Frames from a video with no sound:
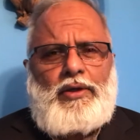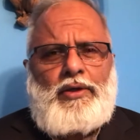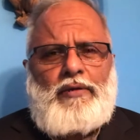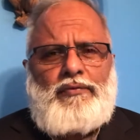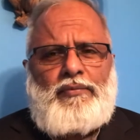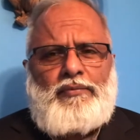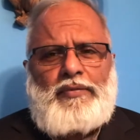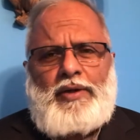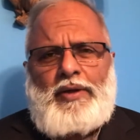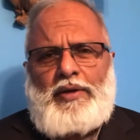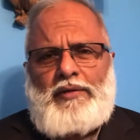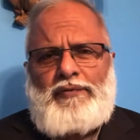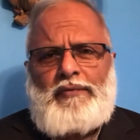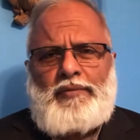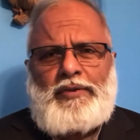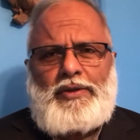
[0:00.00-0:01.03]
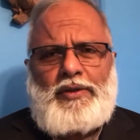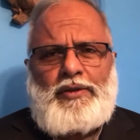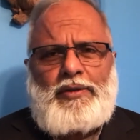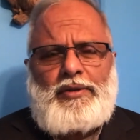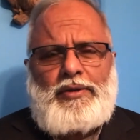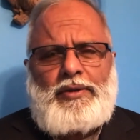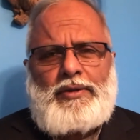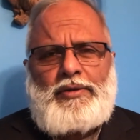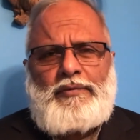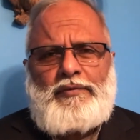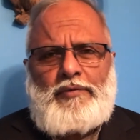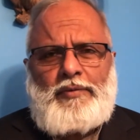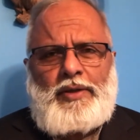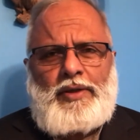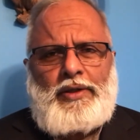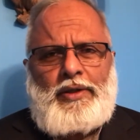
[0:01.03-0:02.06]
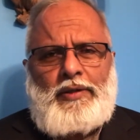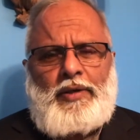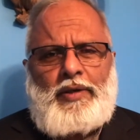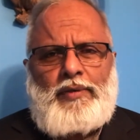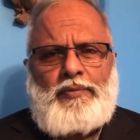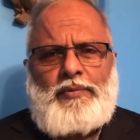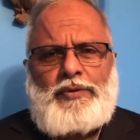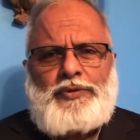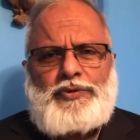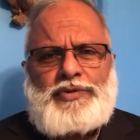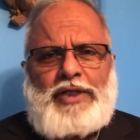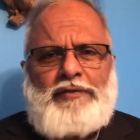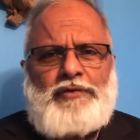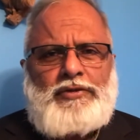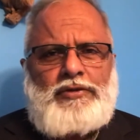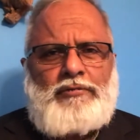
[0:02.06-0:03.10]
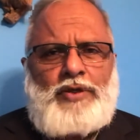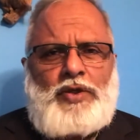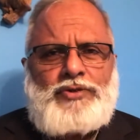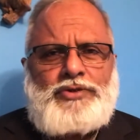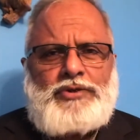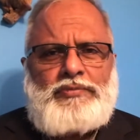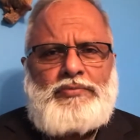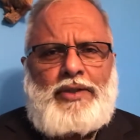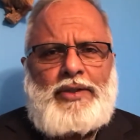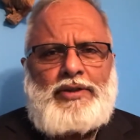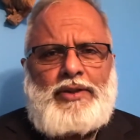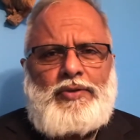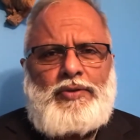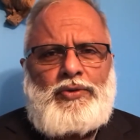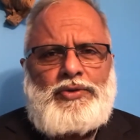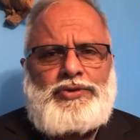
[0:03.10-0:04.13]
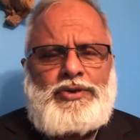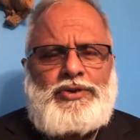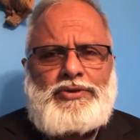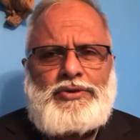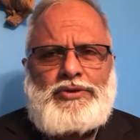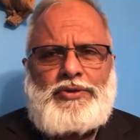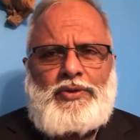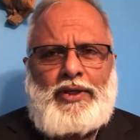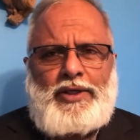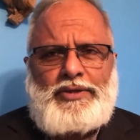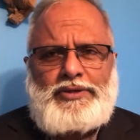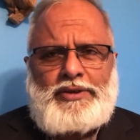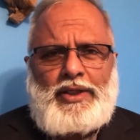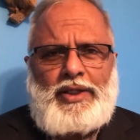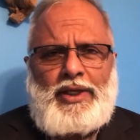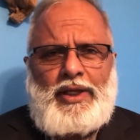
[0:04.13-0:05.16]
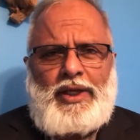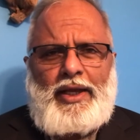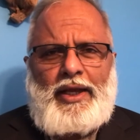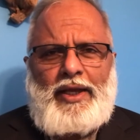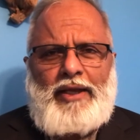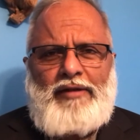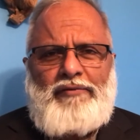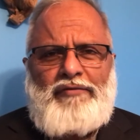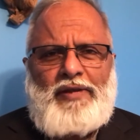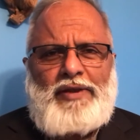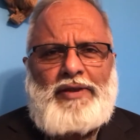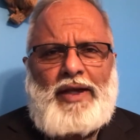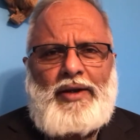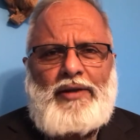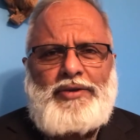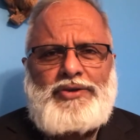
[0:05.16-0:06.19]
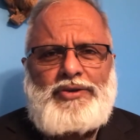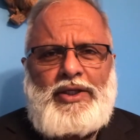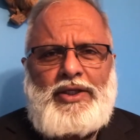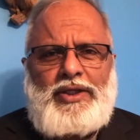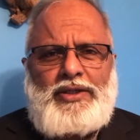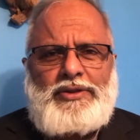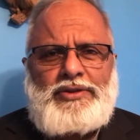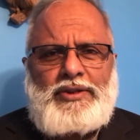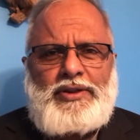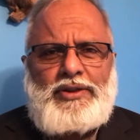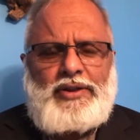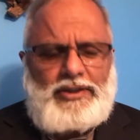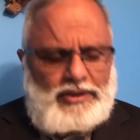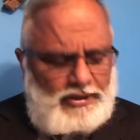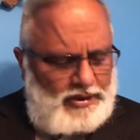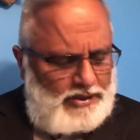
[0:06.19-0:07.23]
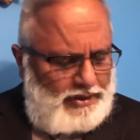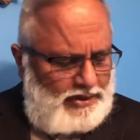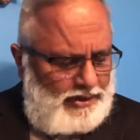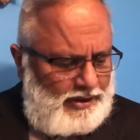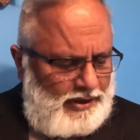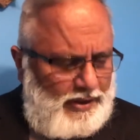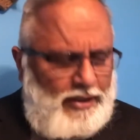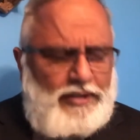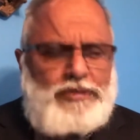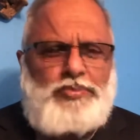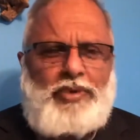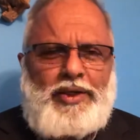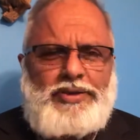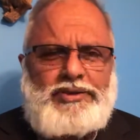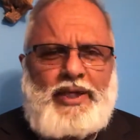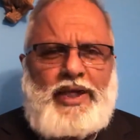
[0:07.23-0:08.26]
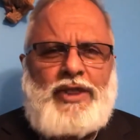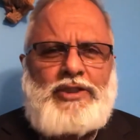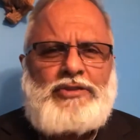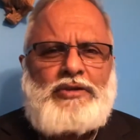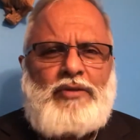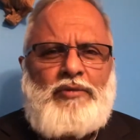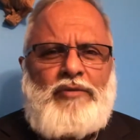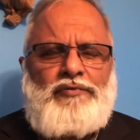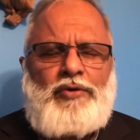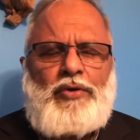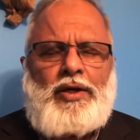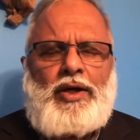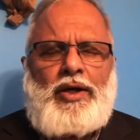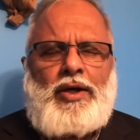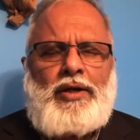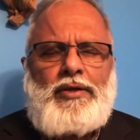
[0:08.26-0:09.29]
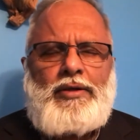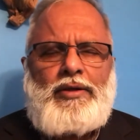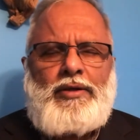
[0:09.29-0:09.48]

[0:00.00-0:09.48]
from, uh, from, the, from earlier on, which was given to Moses by the Lord Jesus Christ, and he fell down on his knees and he spread his hands before God.